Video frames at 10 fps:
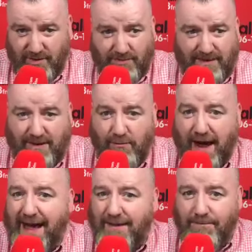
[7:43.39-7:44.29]
Will it be a
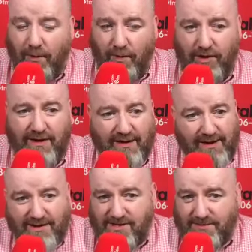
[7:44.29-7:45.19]
rack of pork?
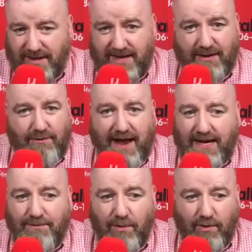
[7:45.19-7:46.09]
Something like a rack
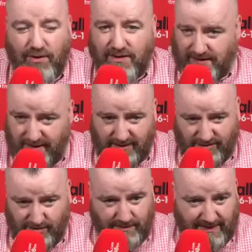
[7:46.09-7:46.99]
of pork that not
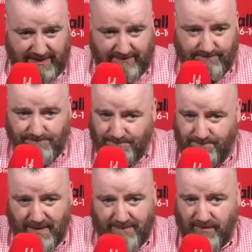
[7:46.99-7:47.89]
too many
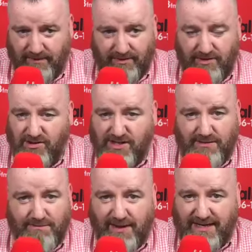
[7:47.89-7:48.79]
people, they're usually
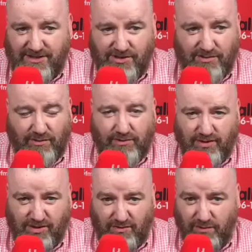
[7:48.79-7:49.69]
braising
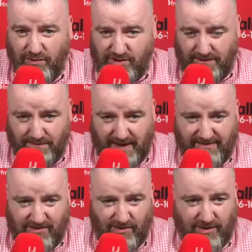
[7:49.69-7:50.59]
shoulders or roasting
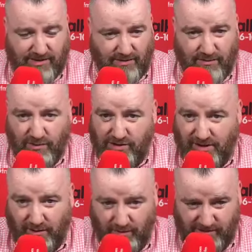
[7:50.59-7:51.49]
beef joints or roasting
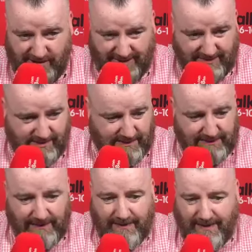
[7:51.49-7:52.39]
whole chickens.
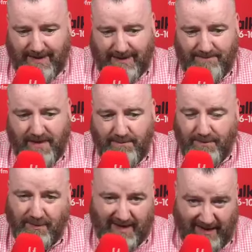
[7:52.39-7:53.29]
But
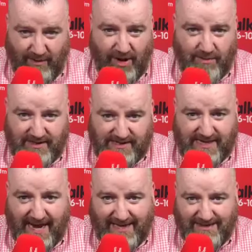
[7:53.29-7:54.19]
play around with the
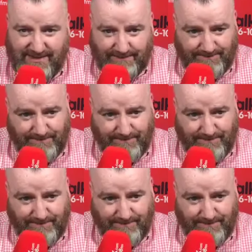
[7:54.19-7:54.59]
sides.